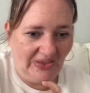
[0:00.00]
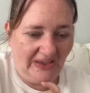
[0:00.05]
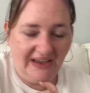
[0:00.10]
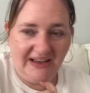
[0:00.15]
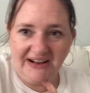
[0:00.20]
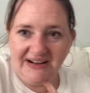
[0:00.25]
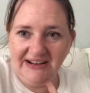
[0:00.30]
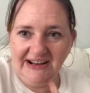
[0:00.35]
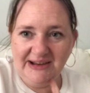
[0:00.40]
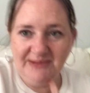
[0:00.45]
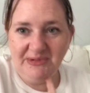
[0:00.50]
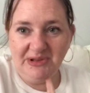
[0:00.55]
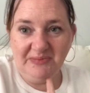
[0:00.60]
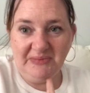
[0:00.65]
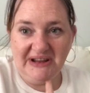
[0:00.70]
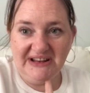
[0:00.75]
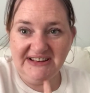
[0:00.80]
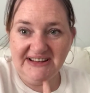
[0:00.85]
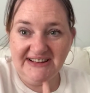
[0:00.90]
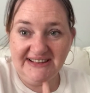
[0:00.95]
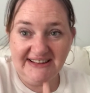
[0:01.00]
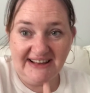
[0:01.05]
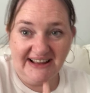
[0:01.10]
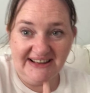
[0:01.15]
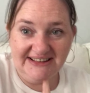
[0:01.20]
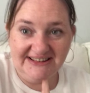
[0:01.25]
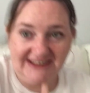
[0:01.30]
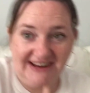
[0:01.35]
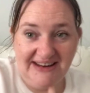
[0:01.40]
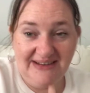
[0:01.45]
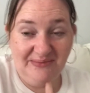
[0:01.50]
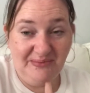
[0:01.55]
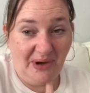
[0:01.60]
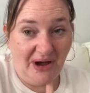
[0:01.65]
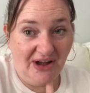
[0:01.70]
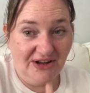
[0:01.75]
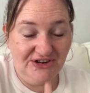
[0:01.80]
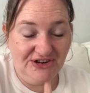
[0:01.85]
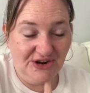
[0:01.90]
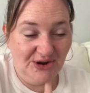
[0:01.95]
Clean With Me Disgusting
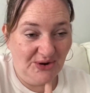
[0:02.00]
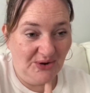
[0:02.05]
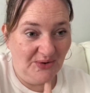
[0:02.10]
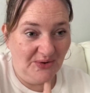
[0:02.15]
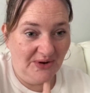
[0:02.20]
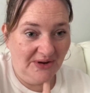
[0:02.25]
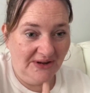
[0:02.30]
Part 2.